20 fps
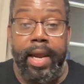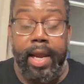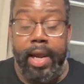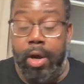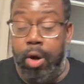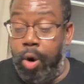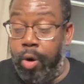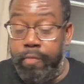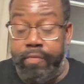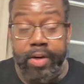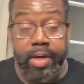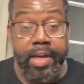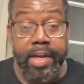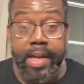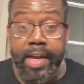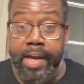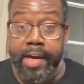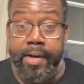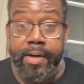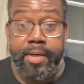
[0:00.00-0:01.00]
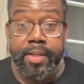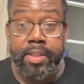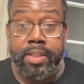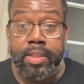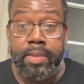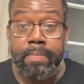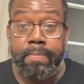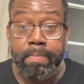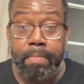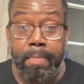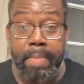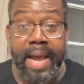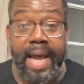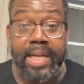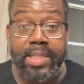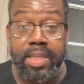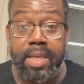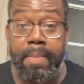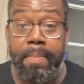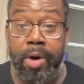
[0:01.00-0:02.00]
Over the years,
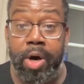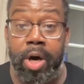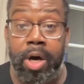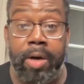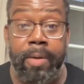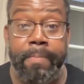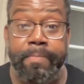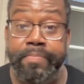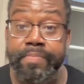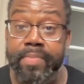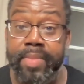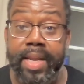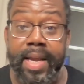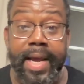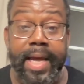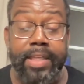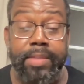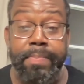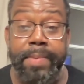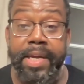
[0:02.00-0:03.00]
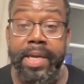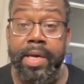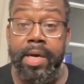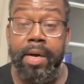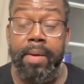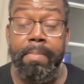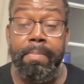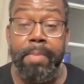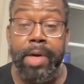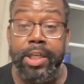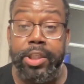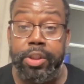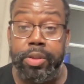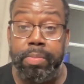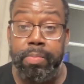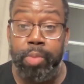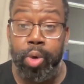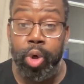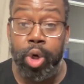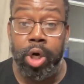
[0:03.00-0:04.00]
basketball has become much
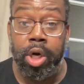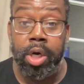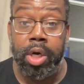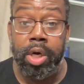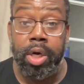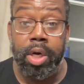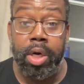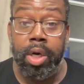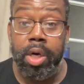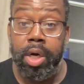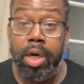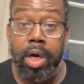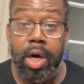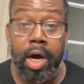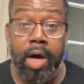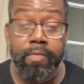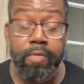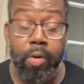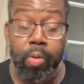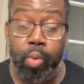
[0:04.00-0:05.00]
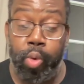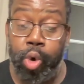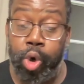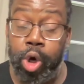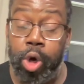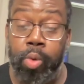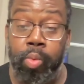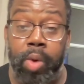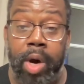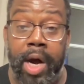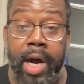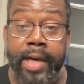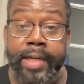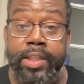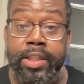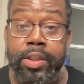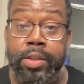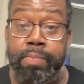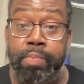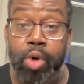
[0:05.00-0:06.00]
more of a worldwide
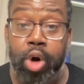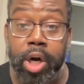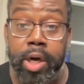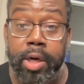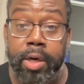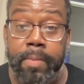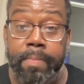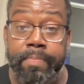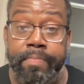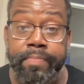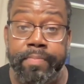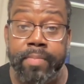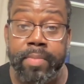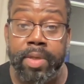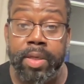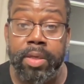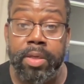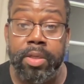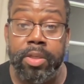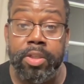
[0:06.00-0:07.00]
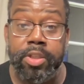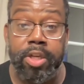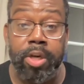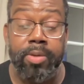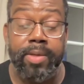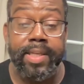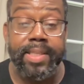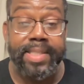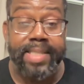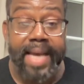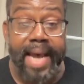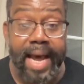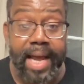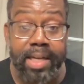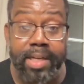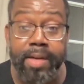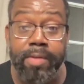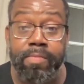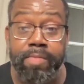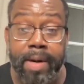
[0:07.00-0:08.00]
sport. So the
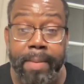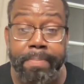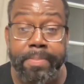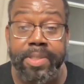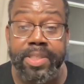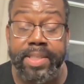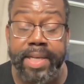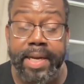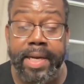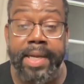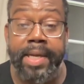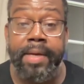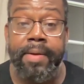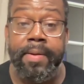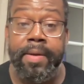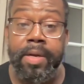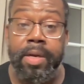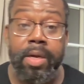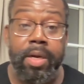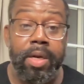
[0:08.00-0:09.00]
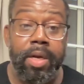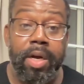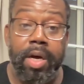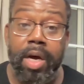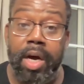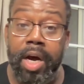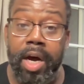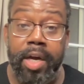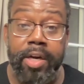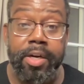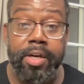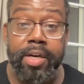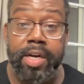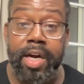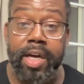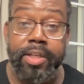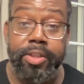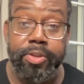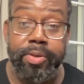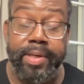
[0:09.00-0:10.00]
talent representing other
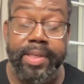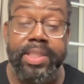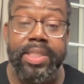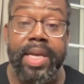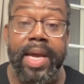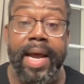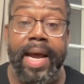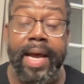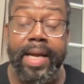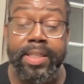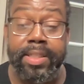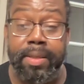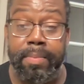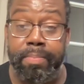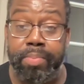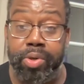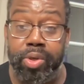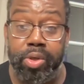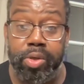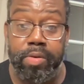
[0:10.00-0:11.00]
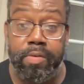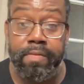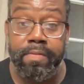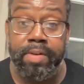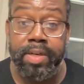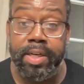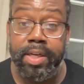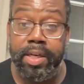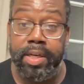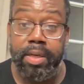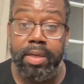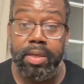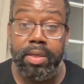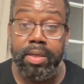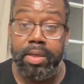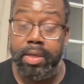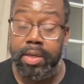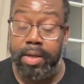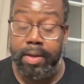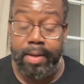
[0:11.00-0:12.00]
countries has improved
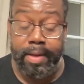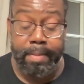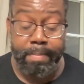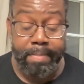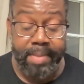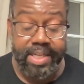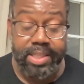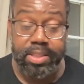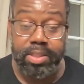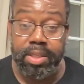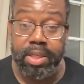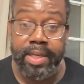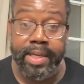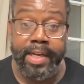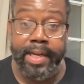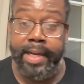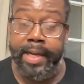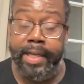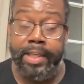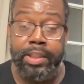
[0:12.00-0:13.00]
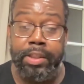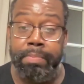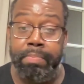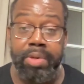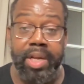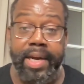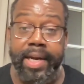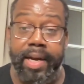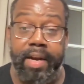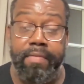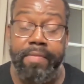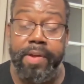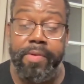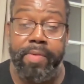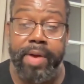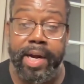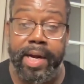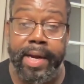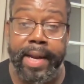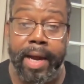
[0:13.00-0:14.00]
immensely. It's played
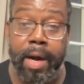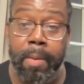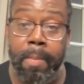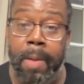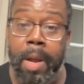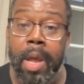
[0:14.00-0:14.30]
everywhere now.